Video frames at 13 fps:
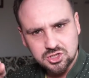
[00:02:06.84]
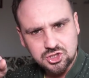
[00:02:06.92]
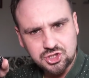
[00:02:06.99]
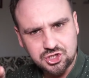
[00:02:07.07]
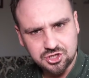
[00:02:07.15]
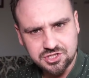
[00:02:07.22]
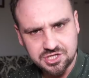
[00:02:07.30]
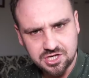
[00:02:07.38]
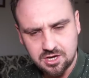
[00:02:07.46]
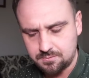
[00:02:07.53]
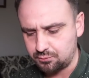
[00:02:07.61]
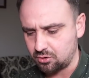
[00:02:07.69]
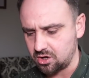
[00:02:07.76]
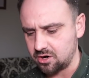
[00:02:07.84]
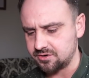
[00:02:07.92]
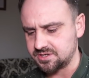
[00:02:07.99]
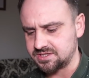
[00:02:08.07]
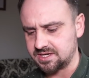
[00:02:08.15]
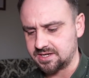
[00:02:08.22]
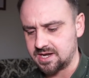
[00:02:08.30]
shutter
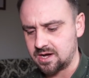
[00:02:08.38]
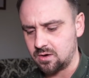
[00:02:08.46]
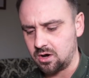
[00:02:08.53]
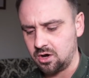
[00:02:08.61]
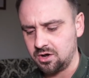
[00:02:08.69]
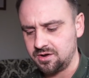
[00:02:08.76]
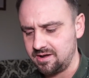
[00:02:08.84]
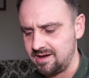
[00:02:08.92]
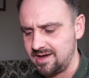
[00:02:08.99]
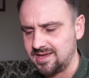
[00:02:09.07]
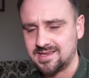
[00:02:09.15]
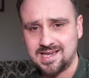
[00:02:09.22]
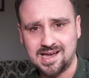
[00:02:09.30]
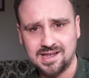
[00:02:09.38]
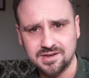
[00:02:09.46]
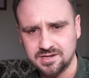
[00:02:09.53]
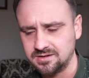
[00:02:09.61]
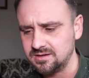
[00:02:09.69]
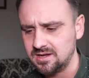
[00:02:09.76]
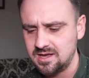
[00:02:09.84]
priority. Now on a
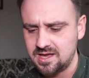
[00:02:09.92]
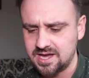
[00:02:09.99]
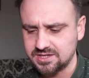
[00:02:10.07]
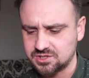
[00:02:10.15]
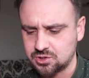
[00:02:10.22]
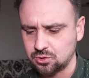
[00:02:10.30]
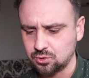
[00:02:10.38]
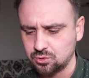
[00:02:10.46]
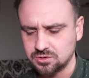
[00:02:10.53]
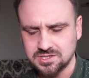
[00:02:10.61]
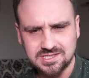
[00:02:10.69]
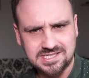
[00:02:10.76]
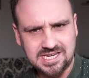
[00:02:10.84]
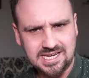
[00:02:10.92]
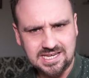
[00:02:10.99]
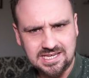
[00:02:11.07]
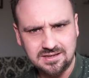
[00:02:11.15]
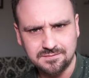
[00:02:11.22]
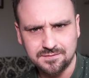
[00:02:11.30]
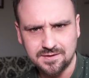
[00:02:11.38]
Canon, it's called
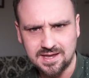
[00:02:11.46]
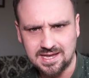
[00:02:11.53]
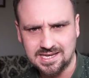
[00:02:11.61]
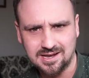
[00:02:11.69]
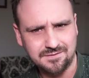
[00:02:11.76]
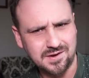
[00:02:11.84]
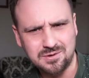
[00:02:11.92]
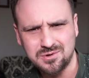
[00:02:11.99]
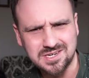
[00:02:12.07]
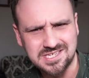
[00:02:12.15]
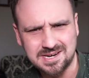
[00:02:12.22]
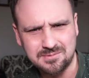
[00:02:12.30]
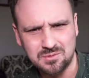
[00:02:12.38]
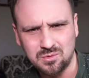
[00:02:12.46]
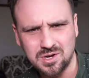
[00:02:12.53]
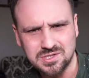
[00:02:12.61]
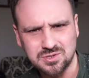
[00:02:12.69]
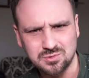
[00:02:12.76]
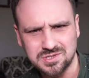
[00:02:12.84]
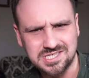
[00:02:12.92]
TV. Now if anyone can tell me why
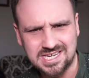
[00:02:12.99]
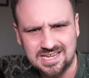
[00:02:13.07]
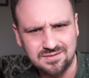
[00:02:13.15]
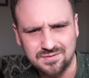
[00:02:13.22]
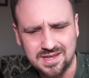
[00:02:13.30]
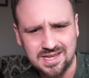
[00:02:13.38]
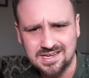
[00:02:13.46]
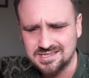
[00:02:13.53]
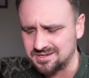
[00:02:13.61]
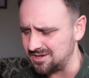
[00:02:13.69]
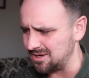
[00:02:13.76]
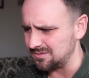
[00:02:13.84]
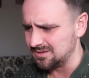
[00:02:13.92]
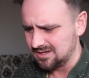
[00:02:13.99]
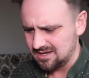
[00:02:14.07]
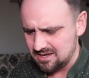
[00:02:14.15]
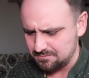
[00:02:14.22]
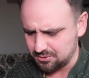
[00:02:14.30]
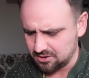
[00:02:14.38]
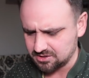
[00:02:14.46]
it's called TV, I don't know.
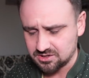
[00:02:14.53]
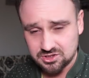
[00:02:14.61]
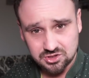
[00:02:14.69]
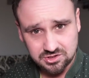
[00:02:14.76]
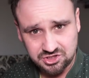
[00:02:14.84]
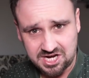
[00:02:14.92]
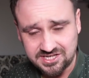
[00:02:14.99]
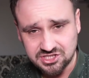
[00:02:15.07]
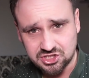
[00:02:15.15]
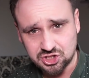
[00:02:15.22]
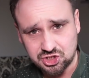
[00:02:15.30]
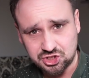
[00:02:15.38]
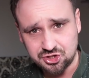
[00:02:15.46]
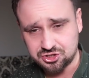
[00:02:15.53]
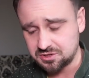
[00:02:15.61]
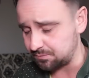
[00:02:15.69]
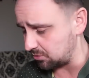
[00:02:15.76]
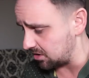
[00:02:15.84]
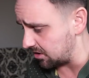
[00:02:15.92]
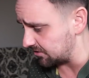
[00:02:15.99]
But change it to shutter
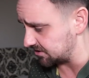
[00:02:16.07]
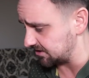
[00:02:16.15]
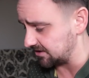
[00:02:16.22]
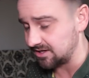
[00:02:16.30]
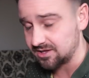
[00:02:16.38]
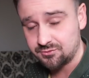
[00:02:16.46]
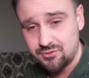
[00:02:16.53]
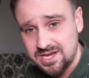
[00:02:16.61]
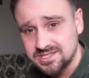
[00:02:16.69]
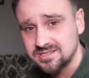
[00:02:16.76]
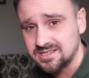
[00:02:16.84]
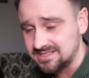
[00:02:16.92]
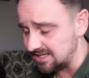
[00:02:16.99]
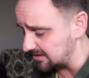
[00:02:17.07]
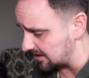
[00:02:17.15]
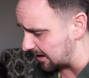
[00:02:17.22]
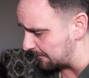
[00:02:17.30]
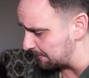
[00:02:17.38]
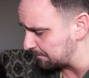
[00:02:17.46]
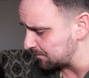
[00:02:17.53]
priority. Now the reason I did
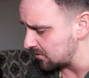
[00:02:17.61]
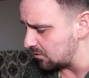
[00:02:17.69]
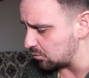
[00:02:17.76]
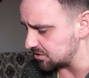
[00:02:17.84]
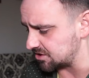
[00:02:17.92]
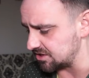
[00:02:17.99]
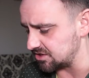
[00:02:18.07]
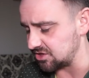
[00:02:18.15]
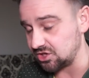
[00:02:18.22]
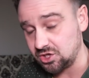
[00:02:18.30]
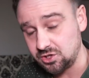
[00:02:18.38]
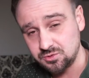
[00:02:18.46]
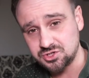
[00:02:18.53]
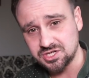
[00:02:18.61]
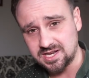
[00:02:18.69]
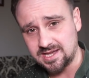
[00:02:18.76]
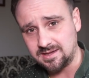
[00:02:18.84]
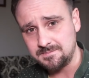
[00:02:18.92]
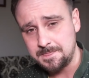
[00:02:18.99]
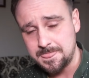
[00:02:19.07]
that was because
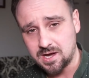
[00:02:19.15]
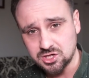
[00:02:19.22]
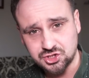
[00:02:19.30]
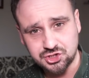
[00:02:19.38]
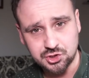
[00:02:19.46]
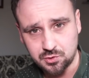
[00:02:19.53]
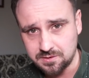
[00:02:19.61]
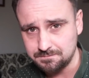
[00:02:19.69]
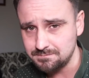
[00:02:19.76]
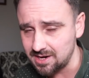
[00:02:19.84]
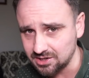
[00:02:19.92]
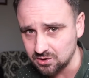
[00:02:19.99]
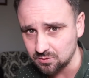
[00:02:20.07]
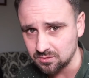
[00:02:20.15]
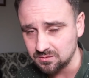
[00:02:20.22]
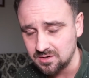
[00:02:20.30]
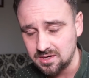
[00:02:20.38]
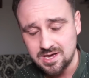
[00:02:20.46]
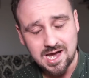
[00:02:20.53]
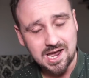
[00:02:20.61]
usually I'd shoot in manual.
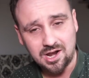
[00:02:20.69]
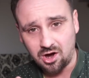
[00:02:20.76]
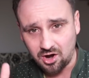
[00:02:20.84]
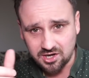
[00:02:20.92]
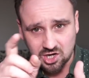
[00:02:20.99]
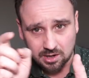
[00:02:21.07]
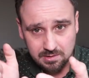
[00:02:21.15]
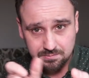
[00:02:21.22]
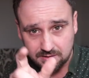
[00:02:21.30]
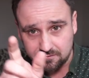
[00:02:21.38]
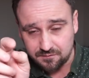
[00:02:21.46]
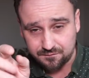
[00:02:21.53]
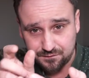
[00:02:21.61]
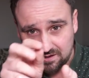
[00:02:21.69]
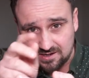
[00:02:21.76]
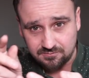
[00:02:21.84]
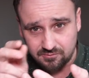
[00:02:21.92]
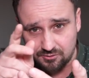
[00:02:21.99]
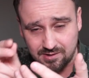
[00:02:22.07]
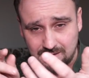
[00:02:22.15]
And I can't be bothered
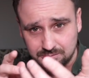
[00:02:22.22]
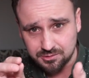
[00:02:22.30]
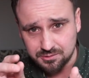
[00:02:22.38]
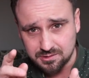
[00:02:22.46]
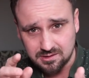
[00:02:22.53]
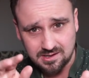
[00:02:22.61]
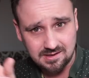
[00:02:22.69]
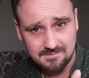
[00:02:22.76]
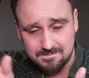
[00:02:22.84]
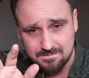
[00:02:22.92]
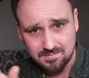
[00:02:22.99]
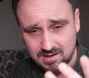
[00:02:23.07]
fiddling around with all the